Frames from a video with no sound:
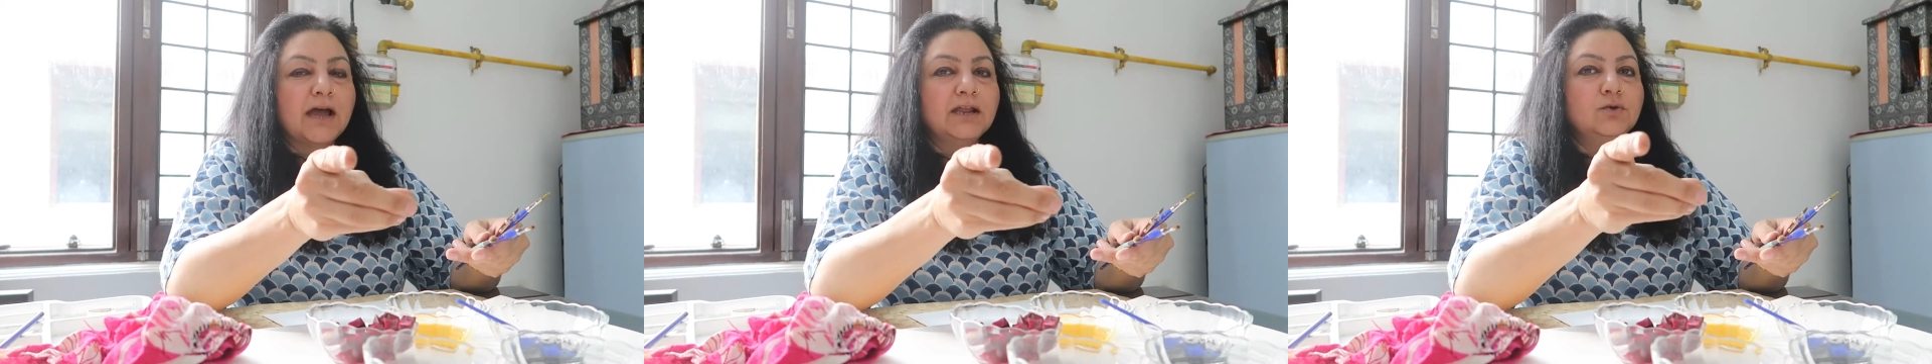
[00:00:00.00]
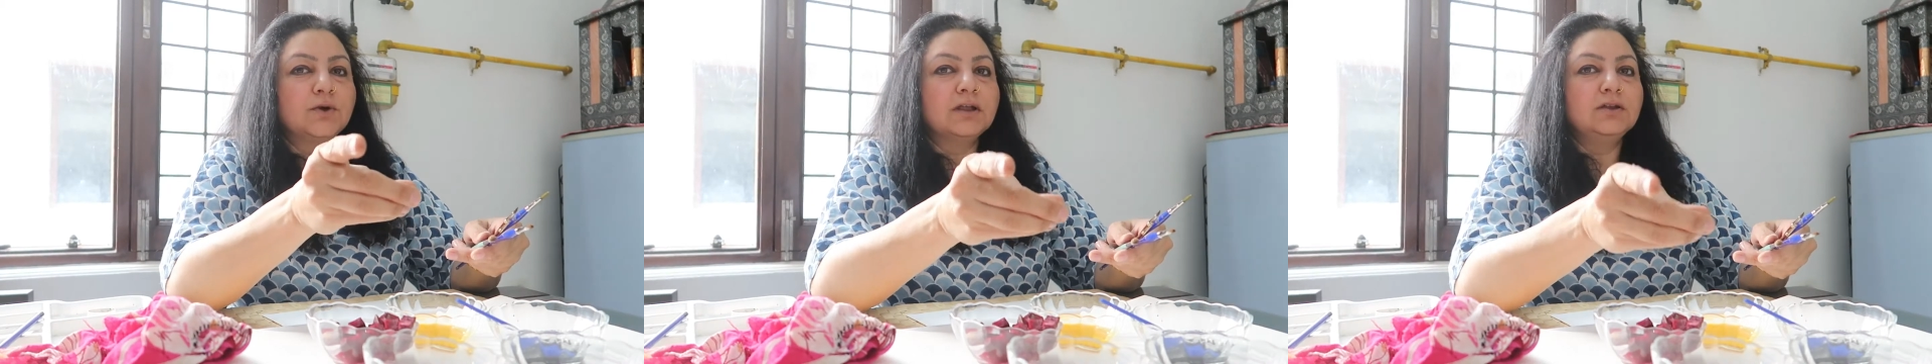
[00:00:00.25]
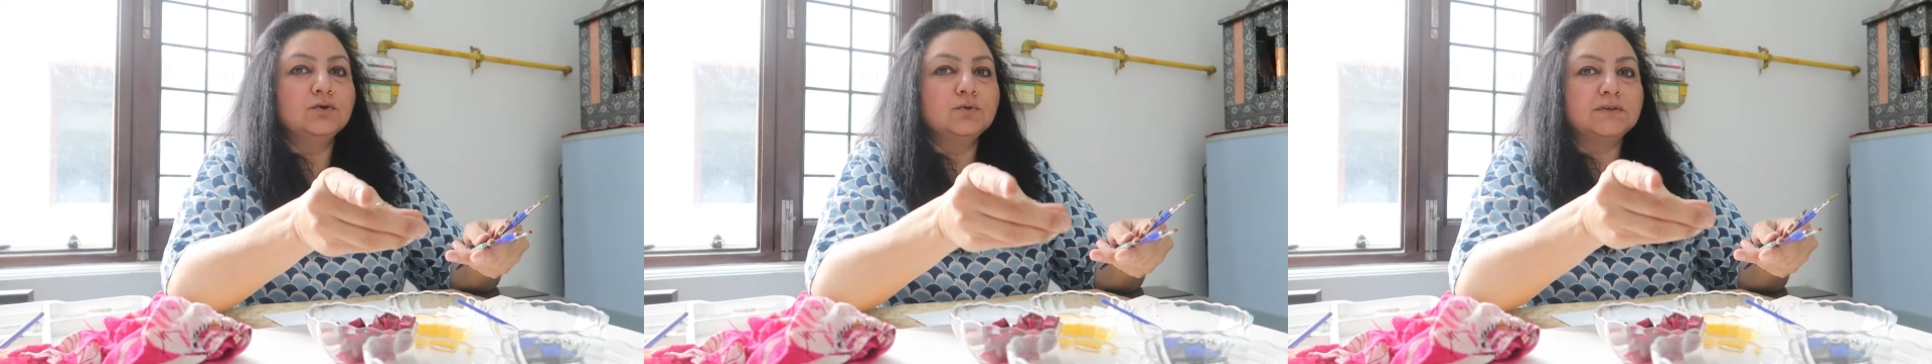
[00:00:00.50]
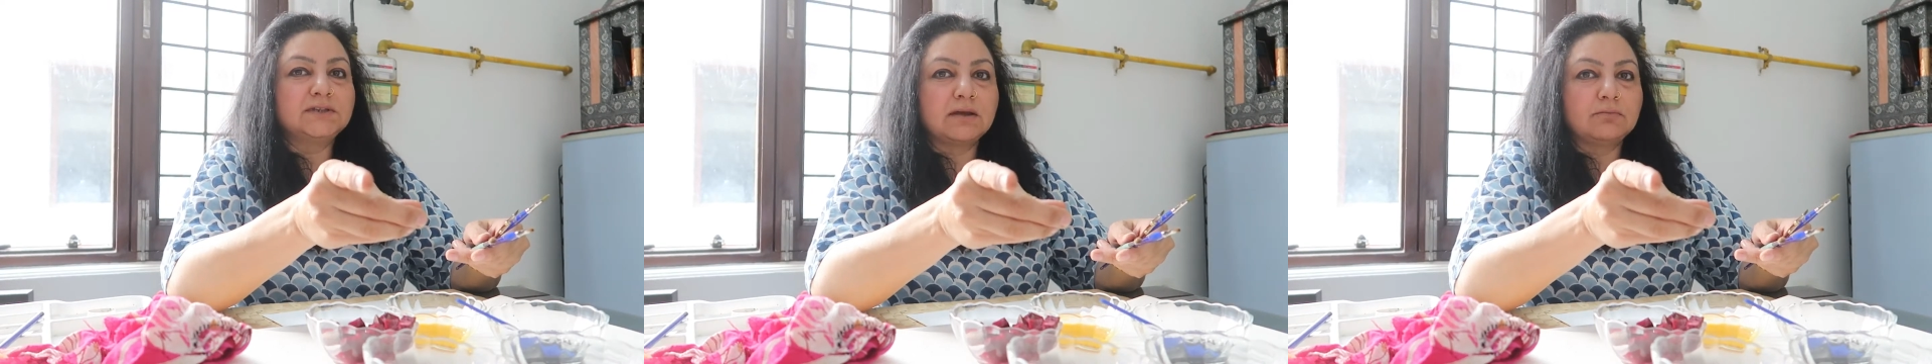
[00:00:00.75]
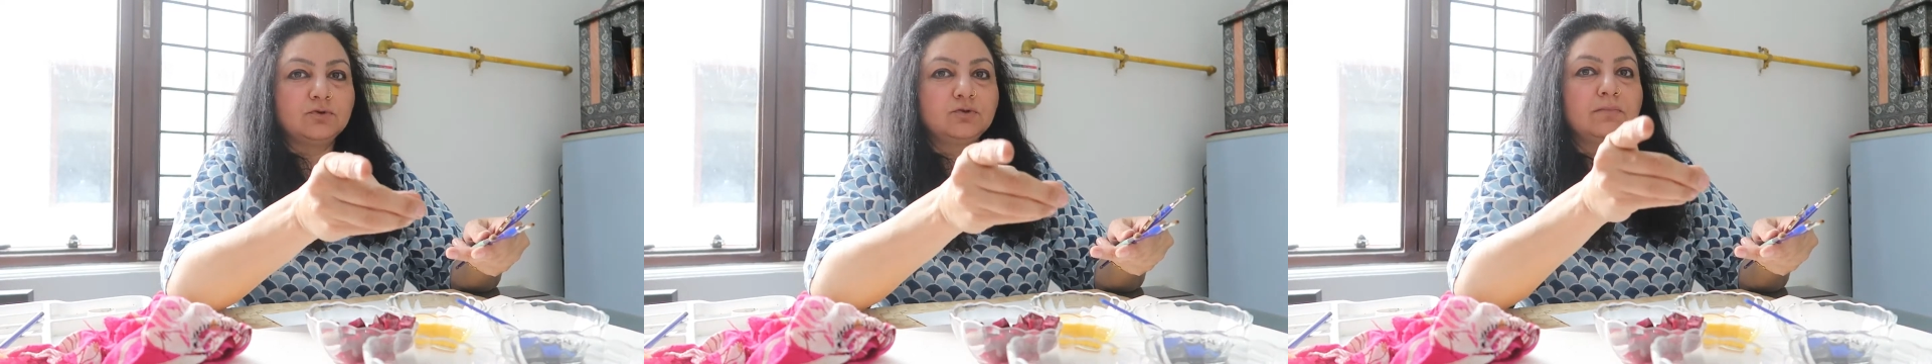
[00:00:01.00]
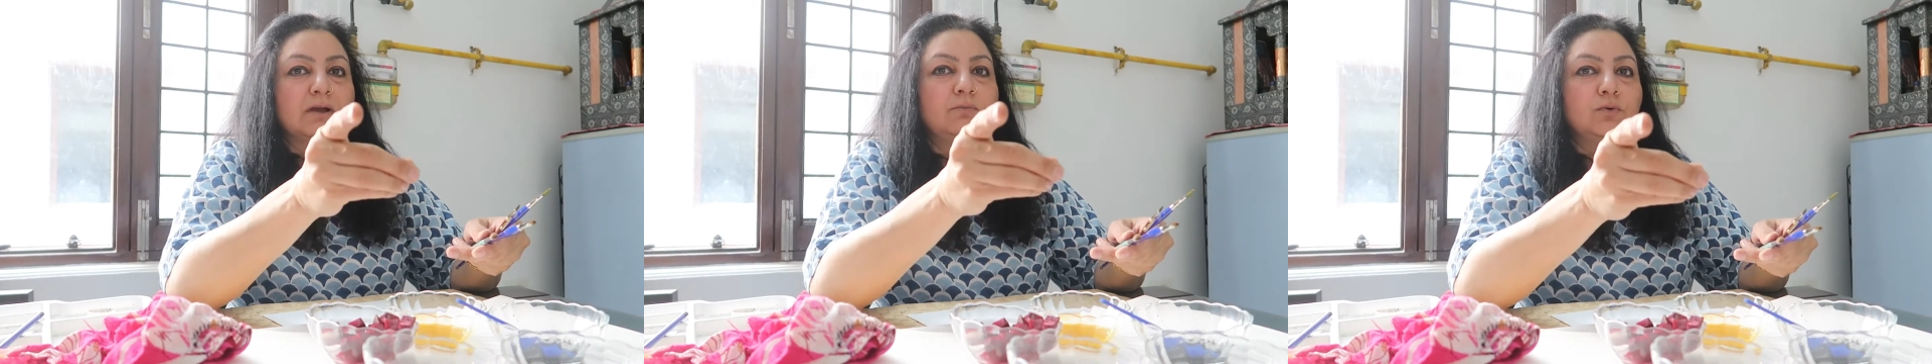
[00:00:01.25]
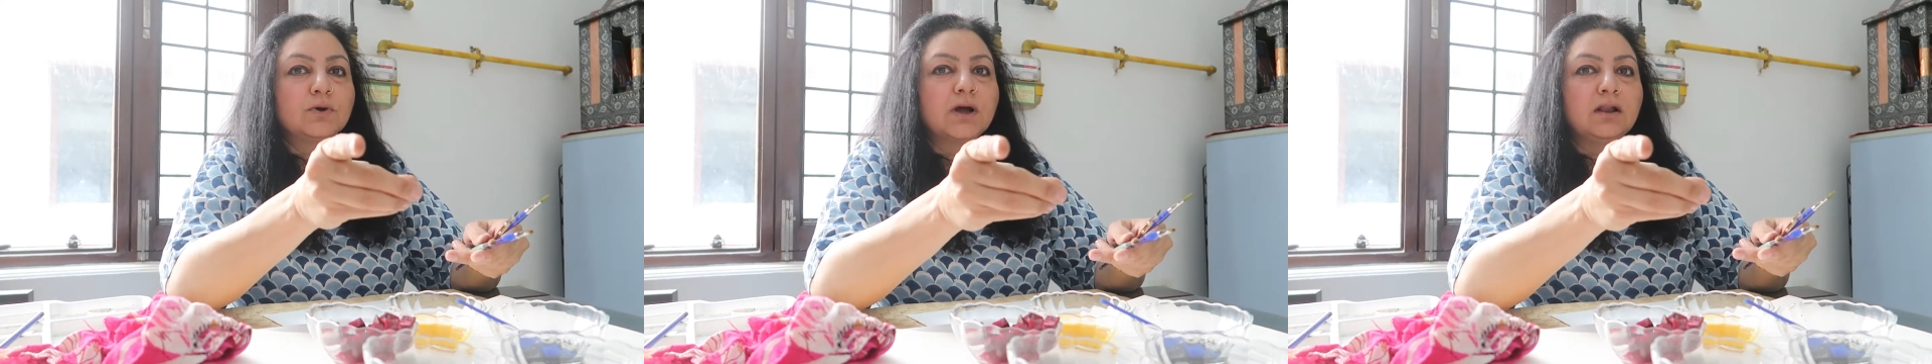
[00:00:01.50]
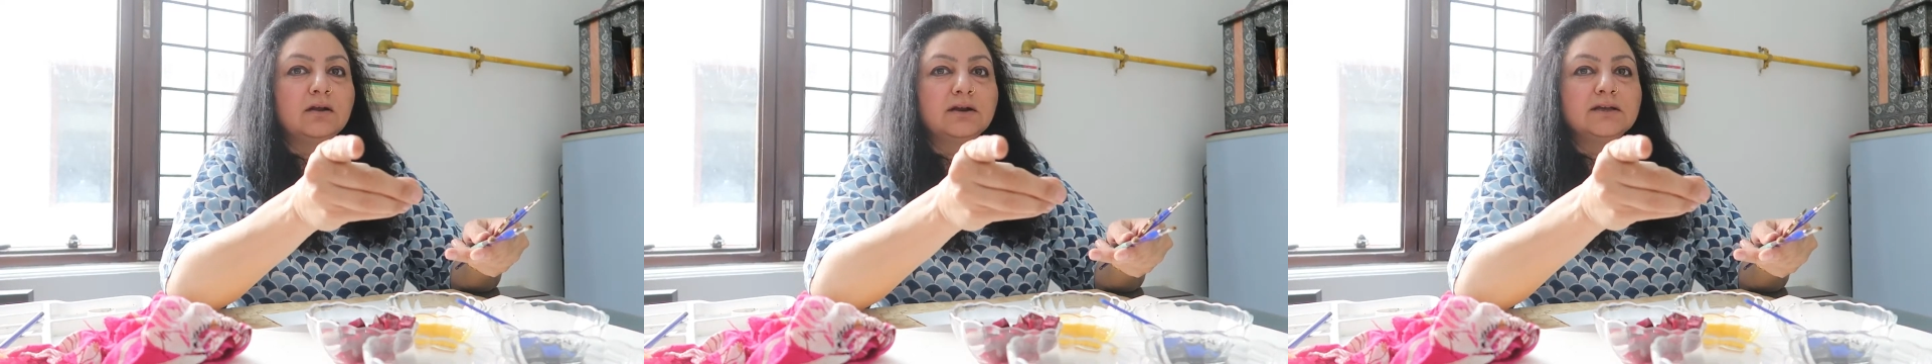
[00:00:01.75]
and you can use them to make blue
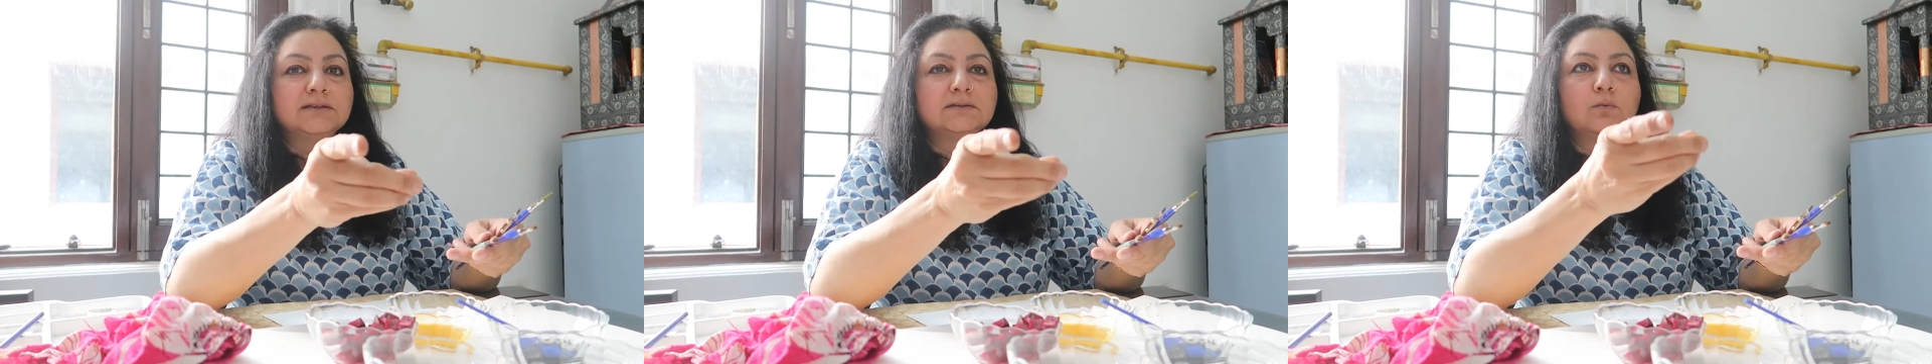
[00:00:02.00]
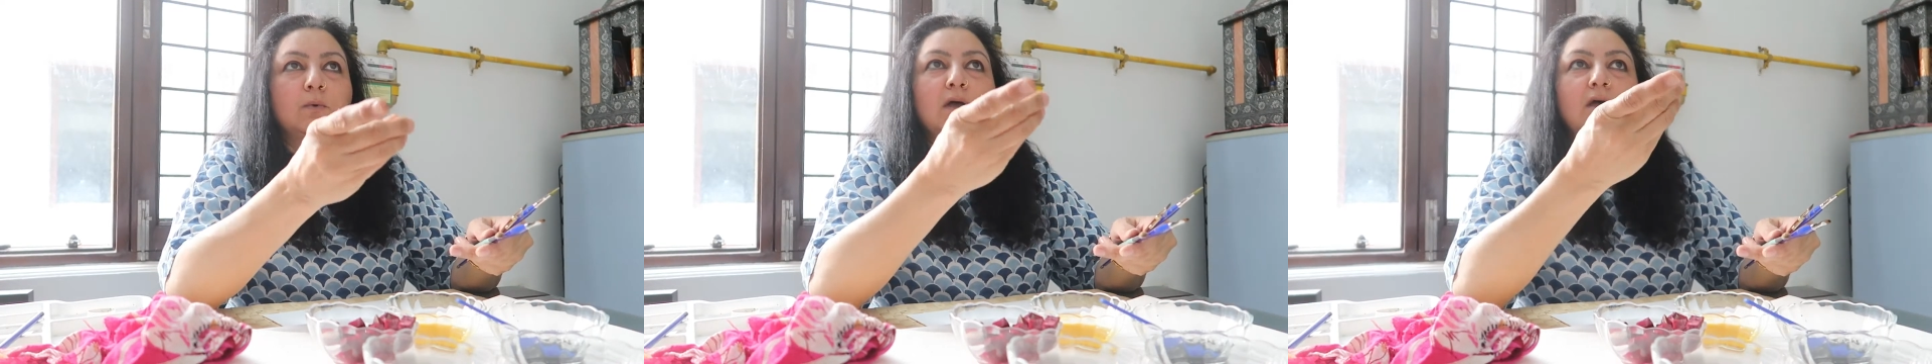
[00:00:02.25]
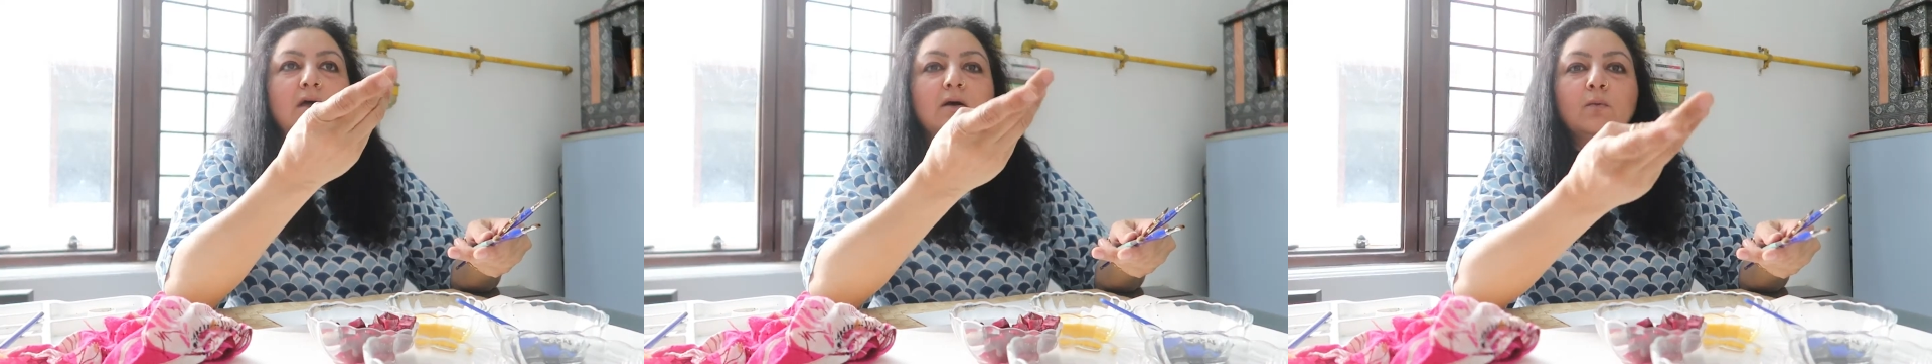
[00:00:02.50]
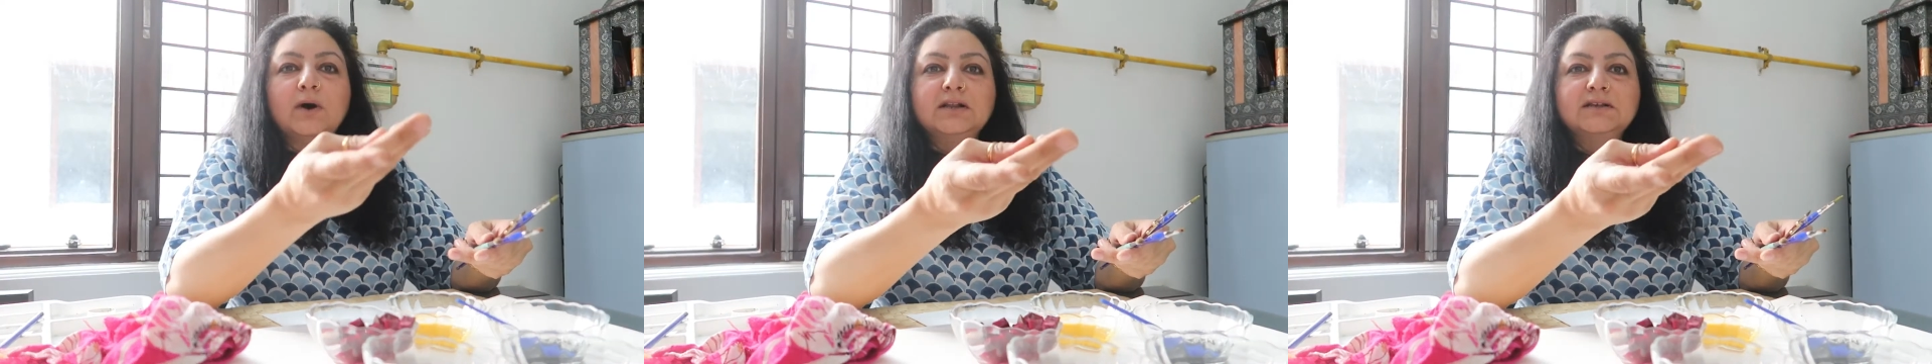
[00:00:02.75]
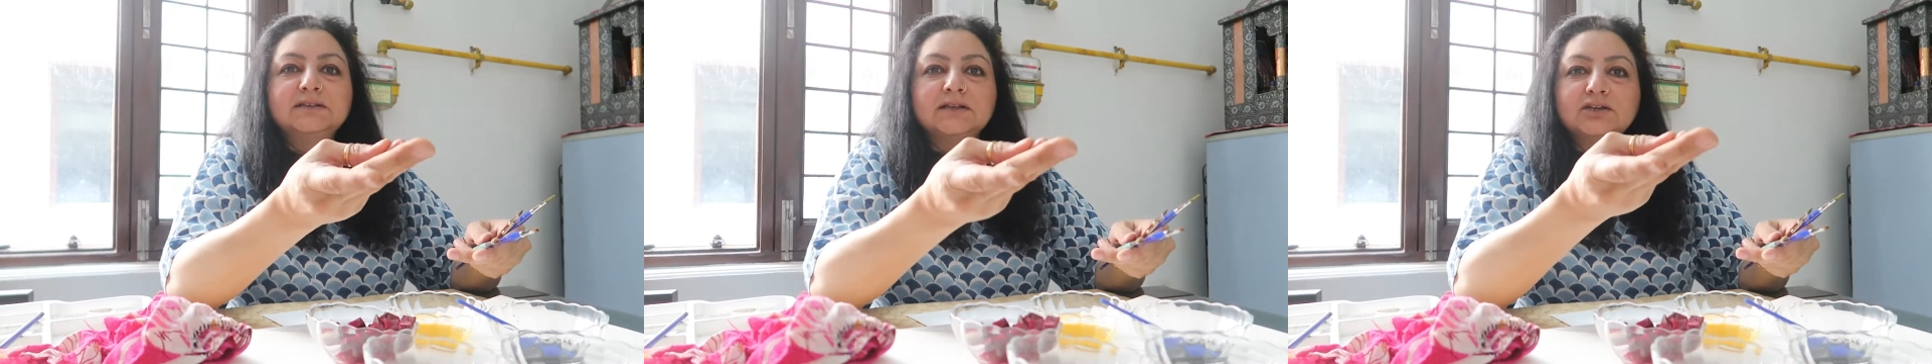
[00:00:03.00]
color is, one is